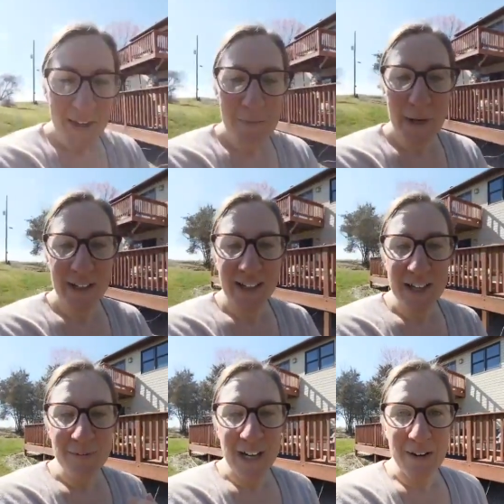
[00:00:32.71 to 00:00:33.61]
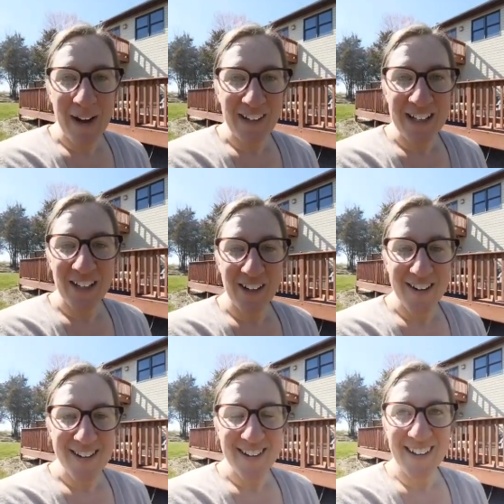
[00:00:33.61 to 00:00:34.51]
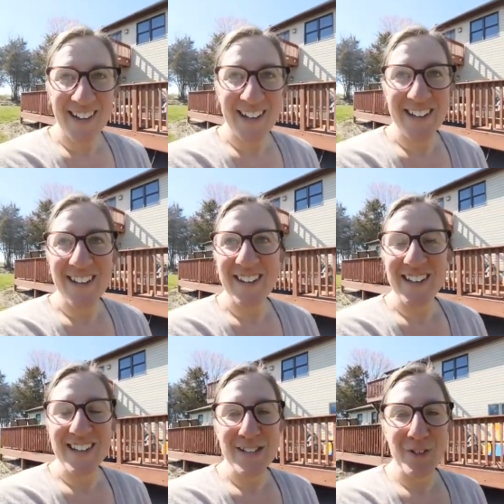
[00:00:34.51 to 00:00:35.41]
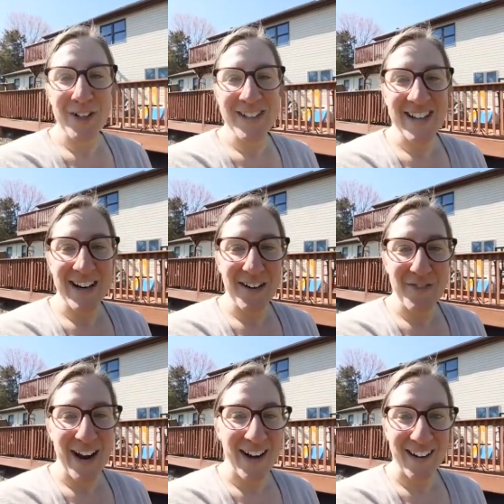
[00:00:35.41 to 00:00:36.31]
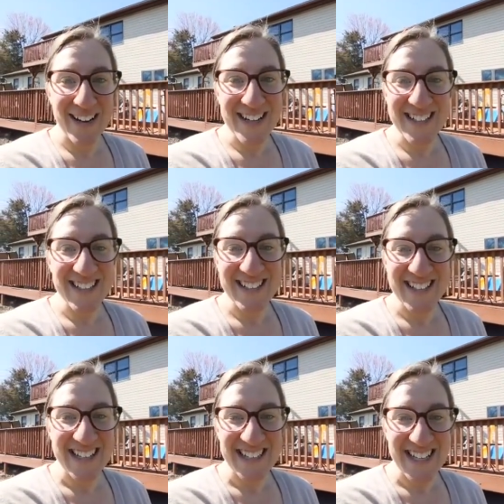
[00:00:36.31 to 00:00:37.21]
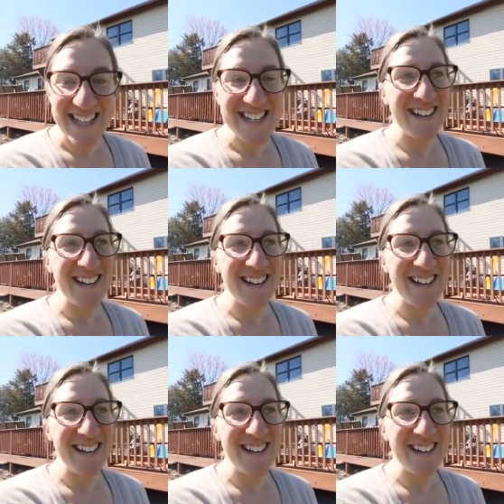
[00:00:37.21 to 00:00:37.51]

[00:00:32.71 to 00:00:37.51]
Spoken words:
But I'm out here on this first day of Aries season